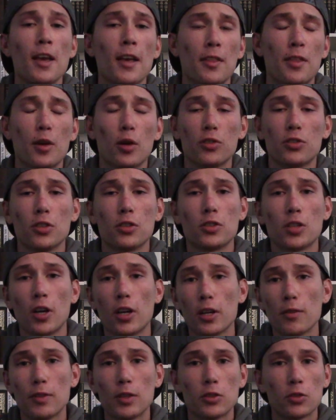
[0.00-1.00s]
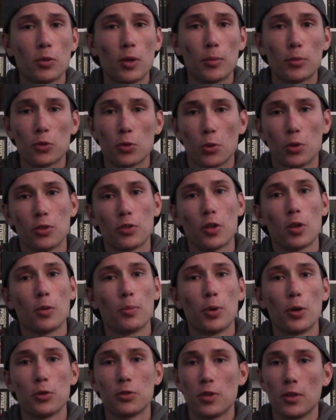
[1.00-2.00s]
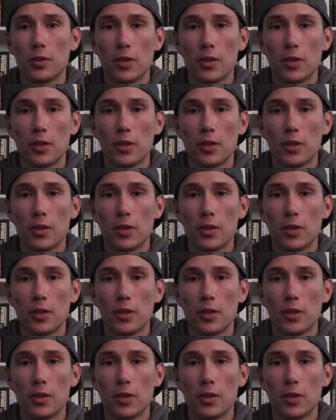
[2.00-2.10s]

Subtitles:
There's a ton of Instagram stories that are posted